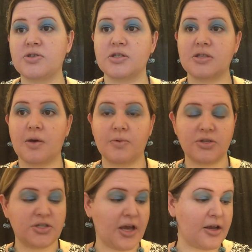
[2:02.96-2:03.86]
was just that one
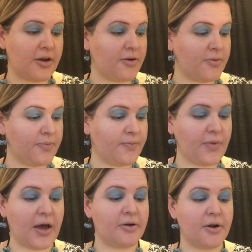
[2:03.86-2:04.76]
shadow.
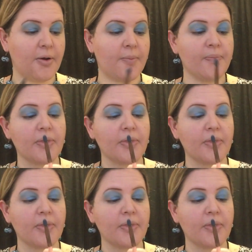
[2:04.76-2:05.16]
I don't know.